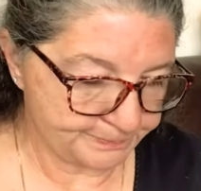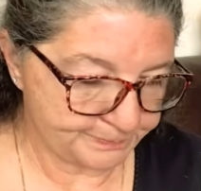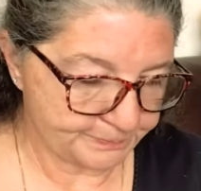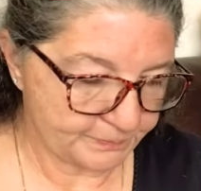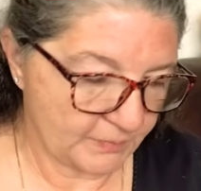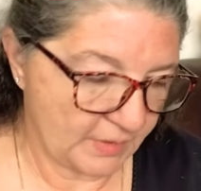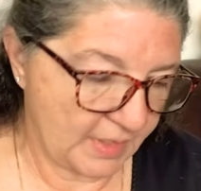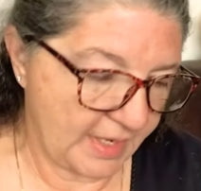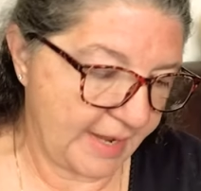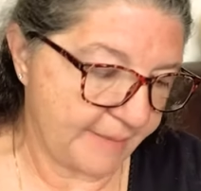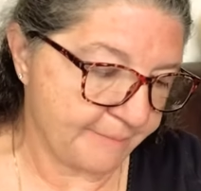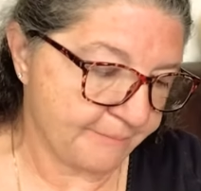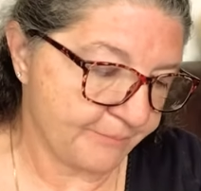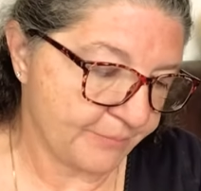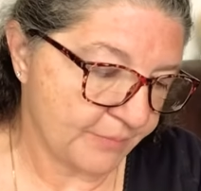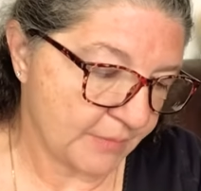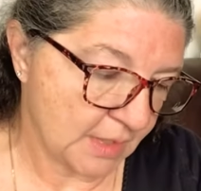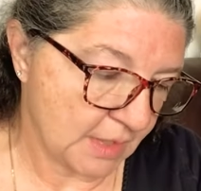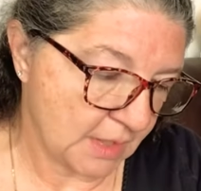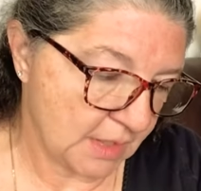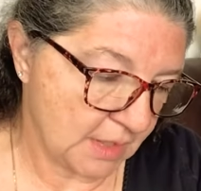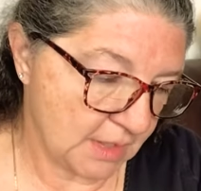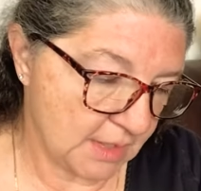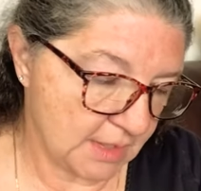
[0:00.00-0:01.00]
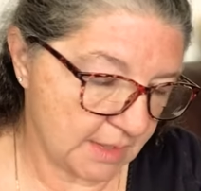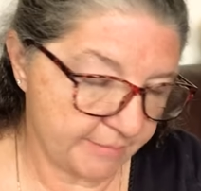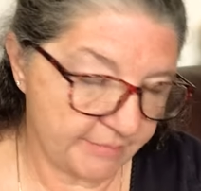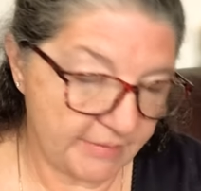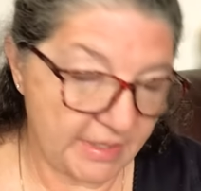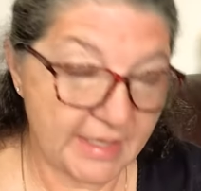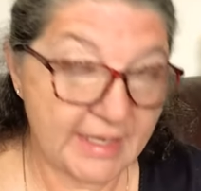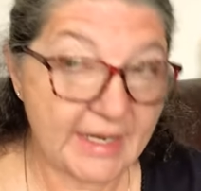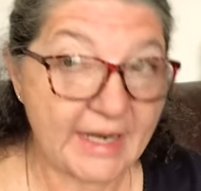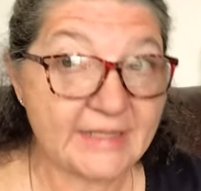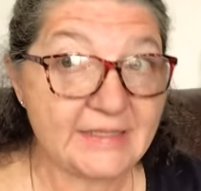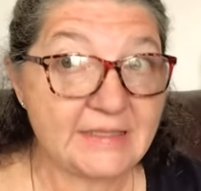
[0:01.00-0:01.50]
Okay.
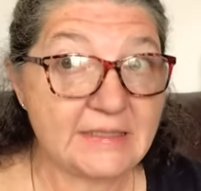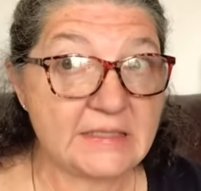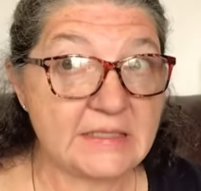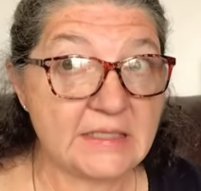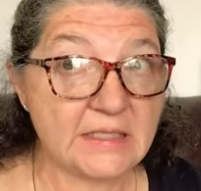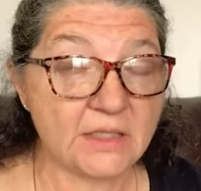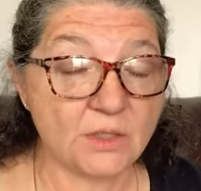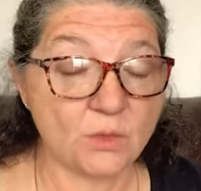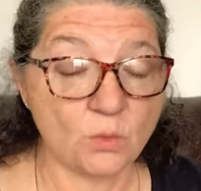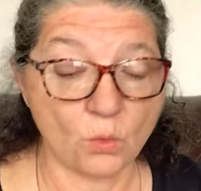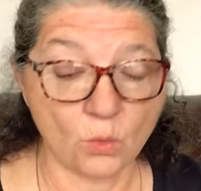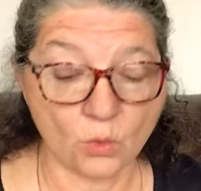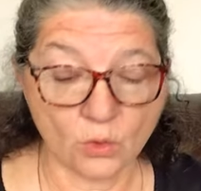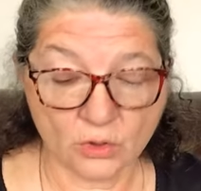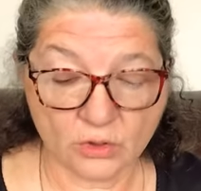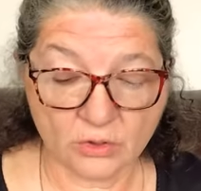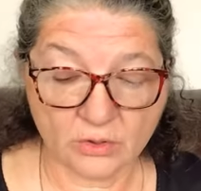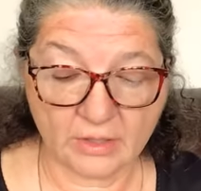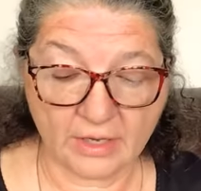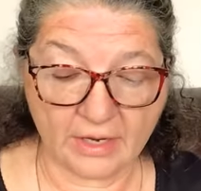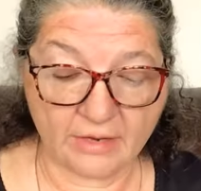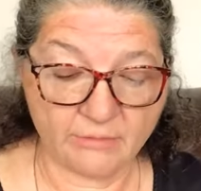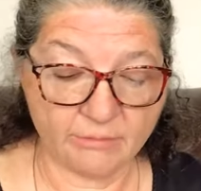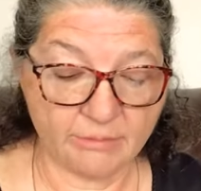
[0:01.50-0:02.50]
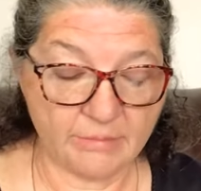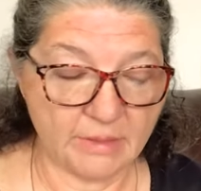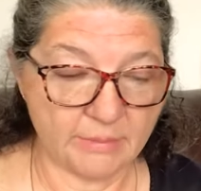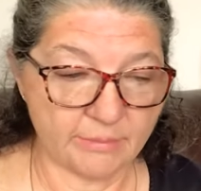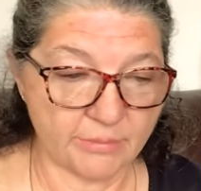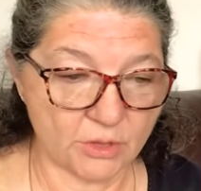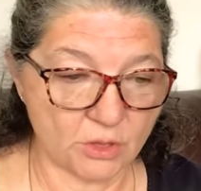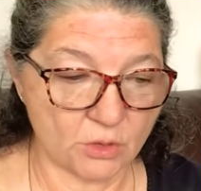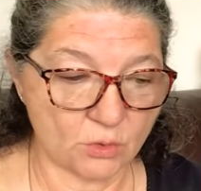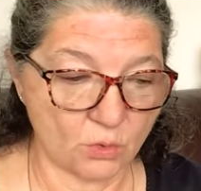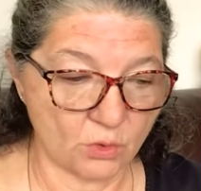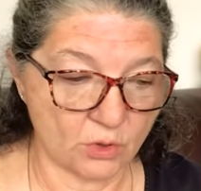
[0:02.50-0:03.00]
And I did order, I
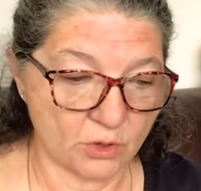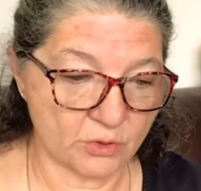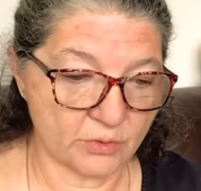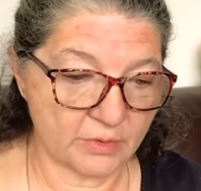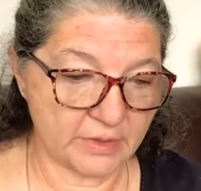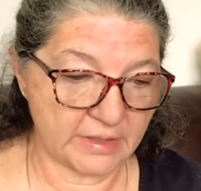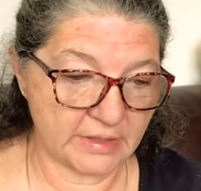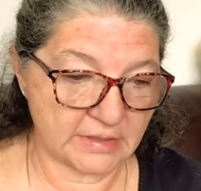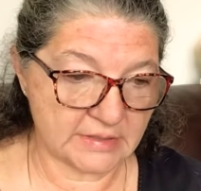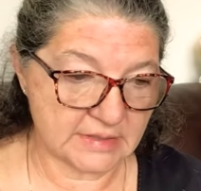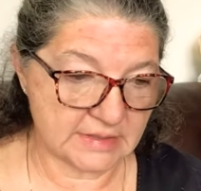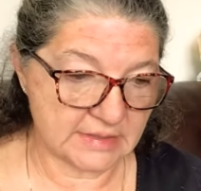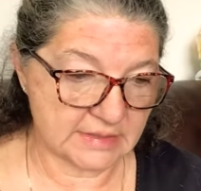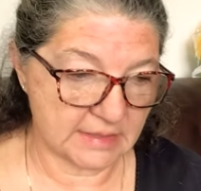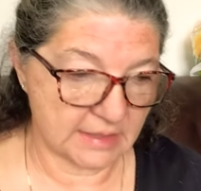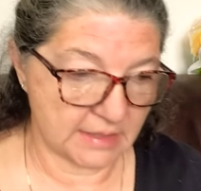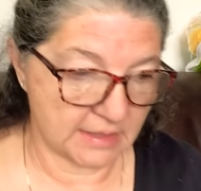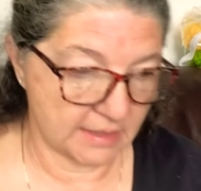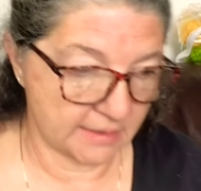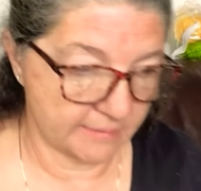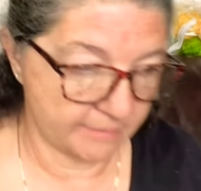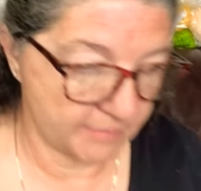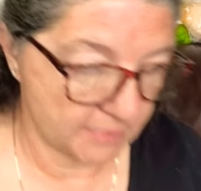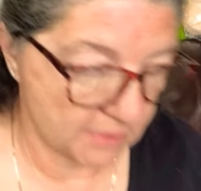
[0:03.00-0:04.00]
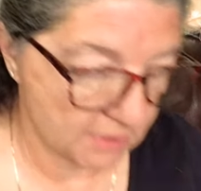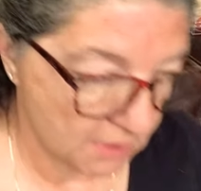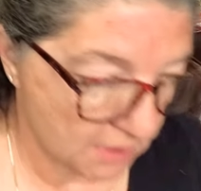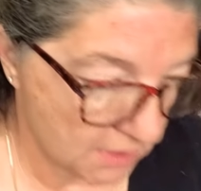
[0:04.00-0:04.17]
remember ordering some